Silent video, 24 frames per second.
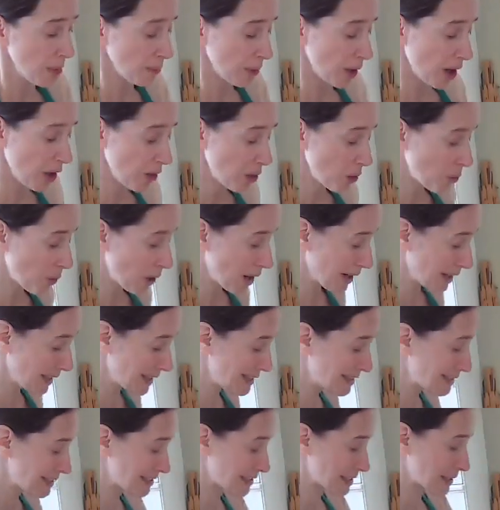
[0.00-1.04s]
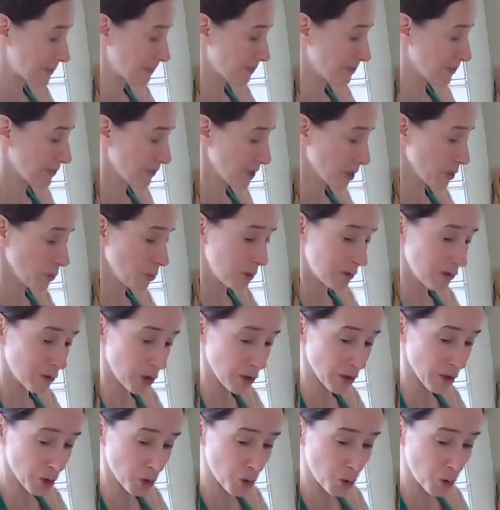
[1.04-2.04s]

But otherwise, we've got the